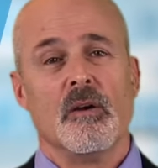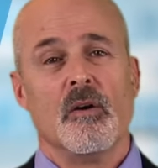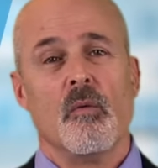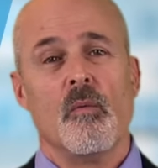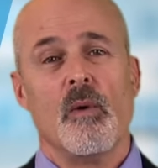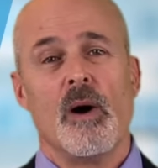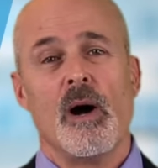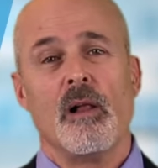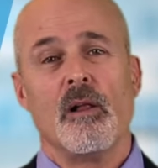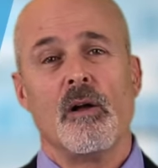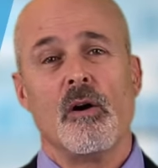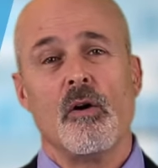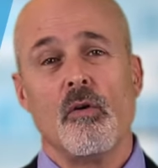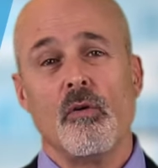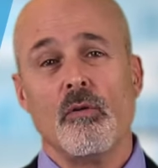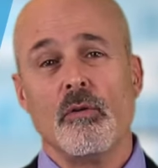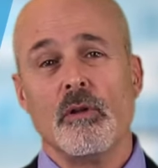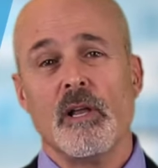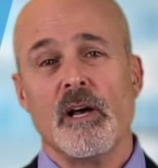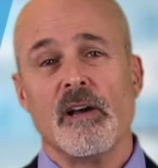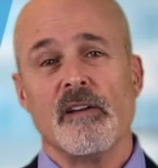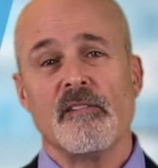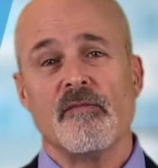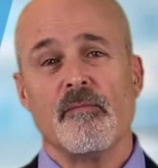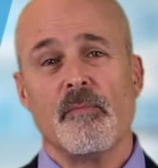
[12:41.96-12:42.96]
While whole
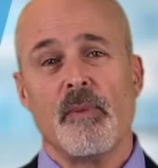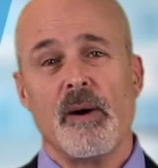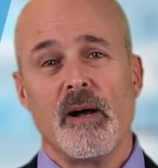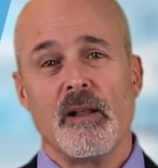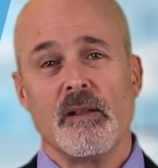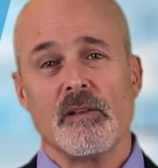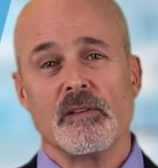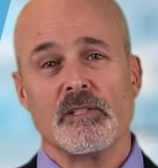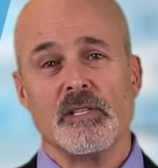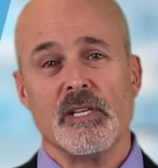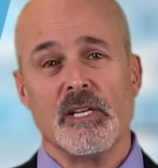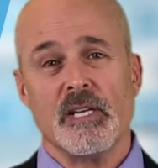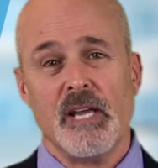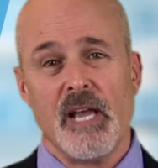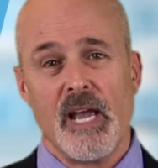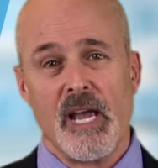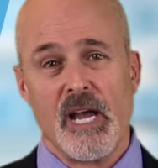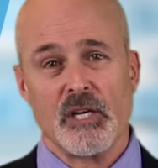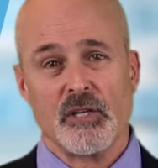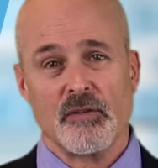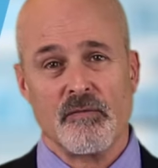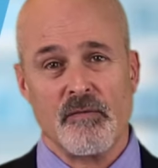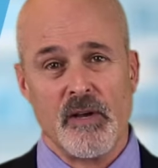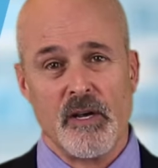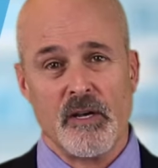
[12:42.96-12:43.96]
life policy
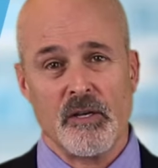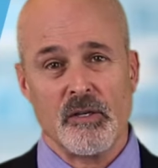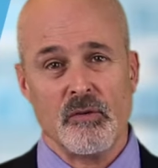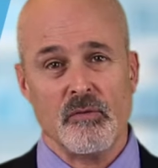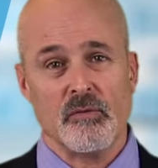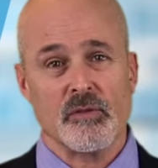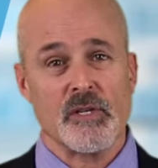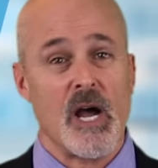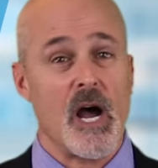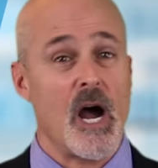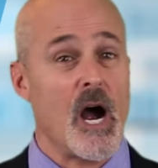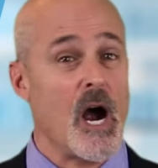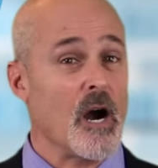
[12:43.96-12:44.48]
cash values